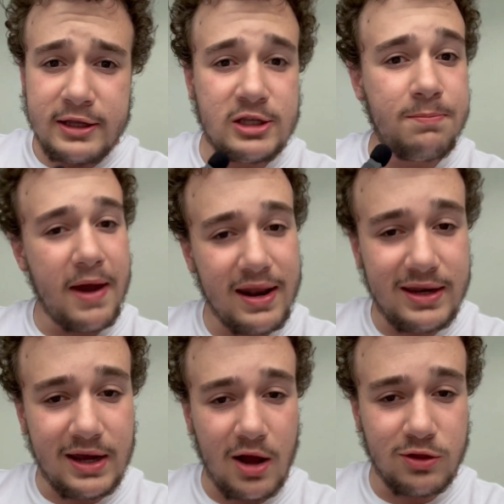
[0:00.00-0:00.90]

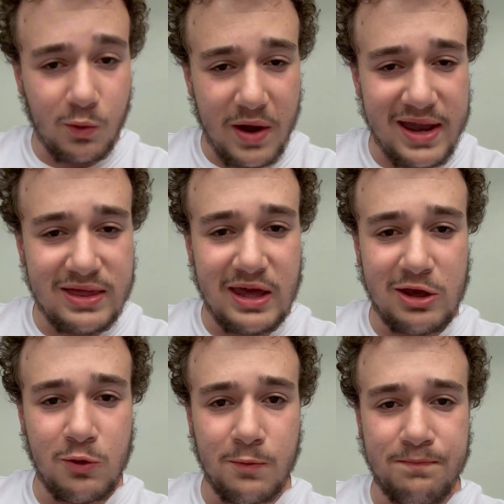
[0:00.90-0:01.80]
depending on the way that
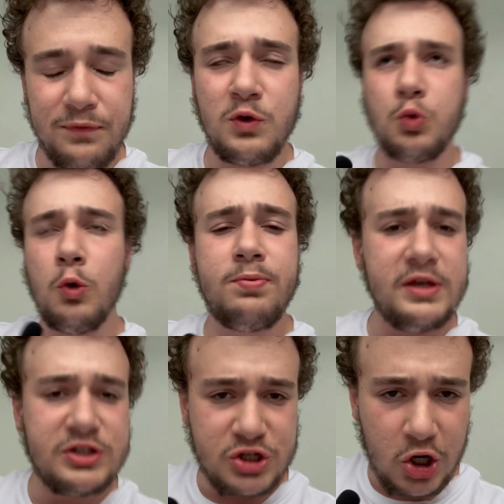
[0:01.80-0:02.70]
you group
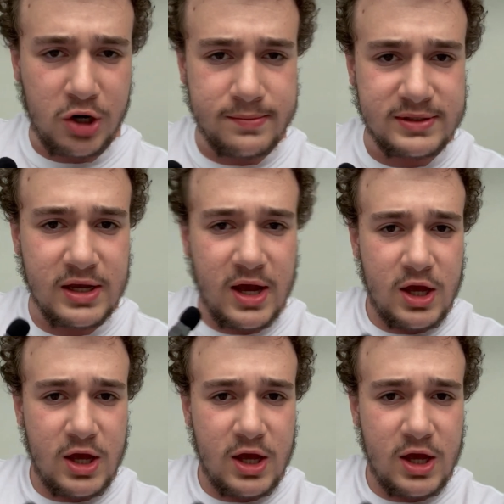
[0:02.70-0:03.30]
these terms,